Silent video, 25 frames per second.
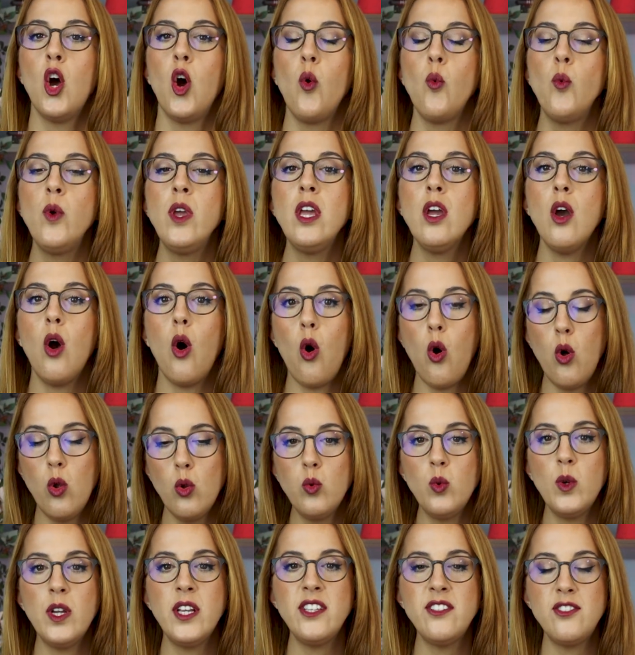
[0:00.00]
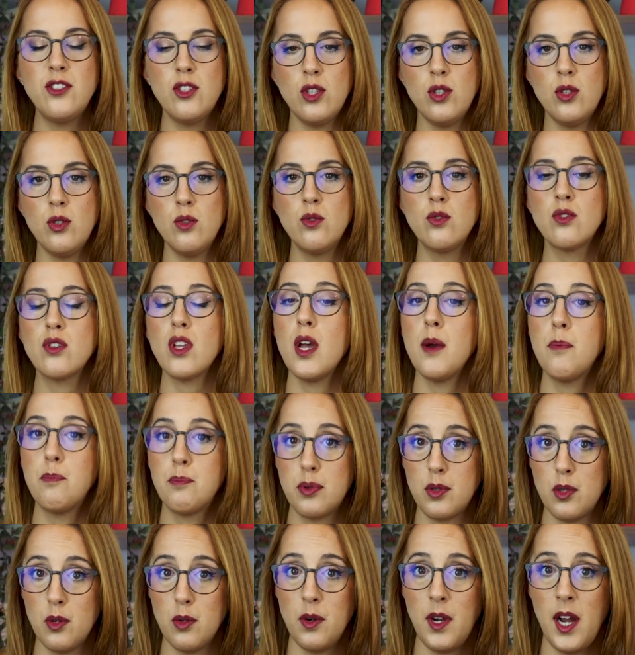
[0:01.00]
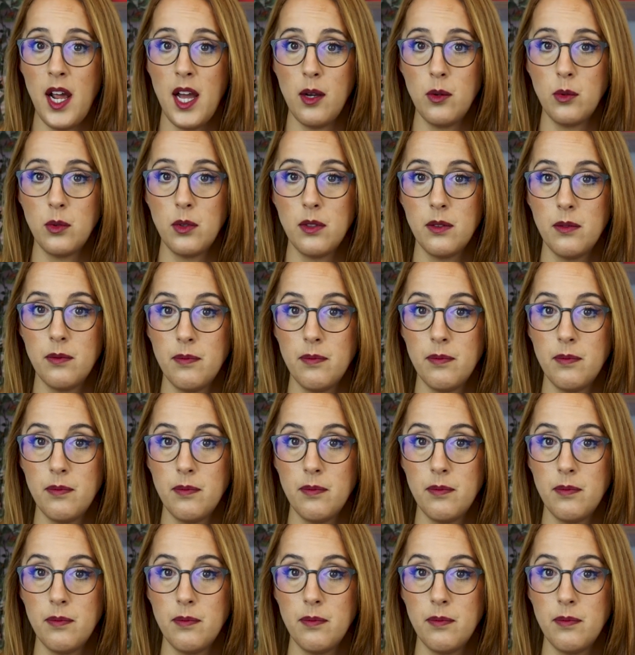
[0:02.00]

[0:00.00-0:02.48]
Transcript: we always use a pronoun.